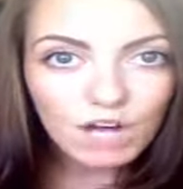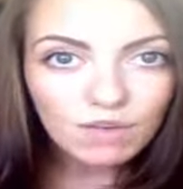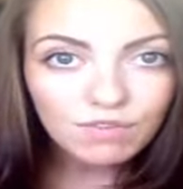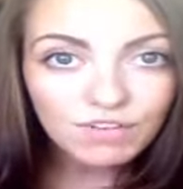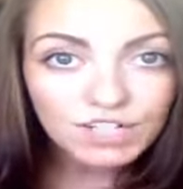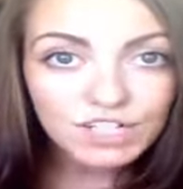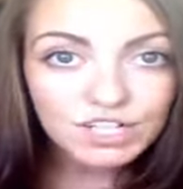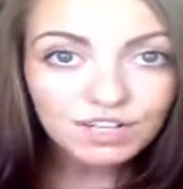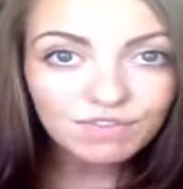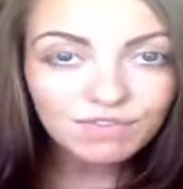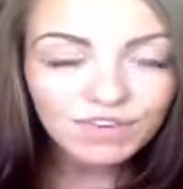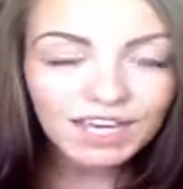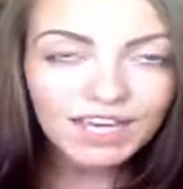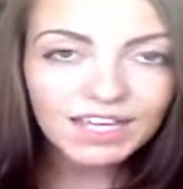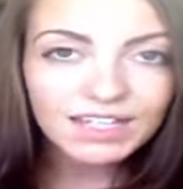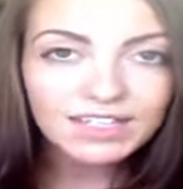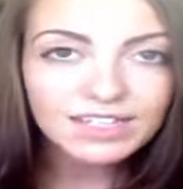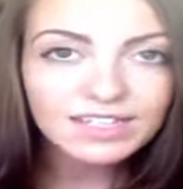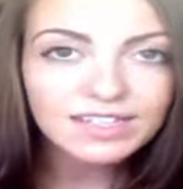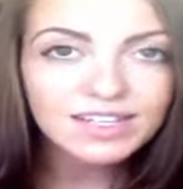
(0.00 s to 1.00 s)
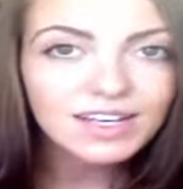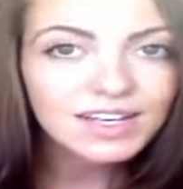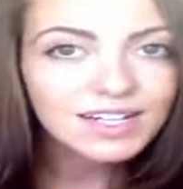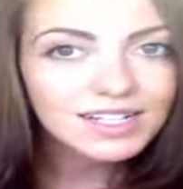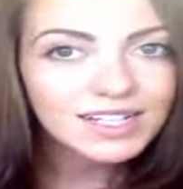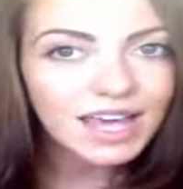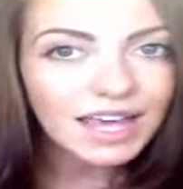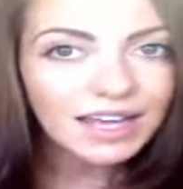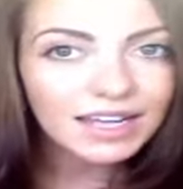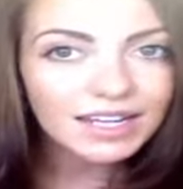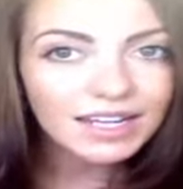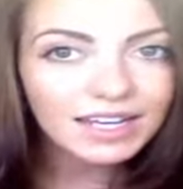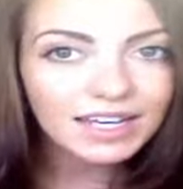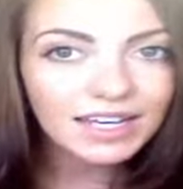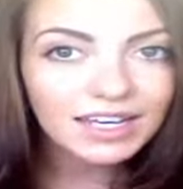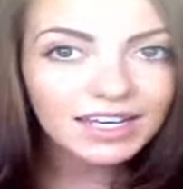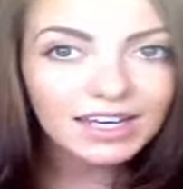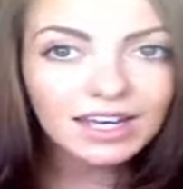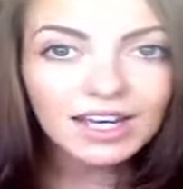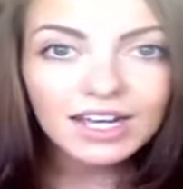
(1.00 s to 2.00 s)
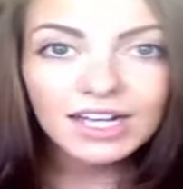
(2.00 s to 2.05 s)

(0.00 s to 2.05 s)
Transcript: fishy face technique.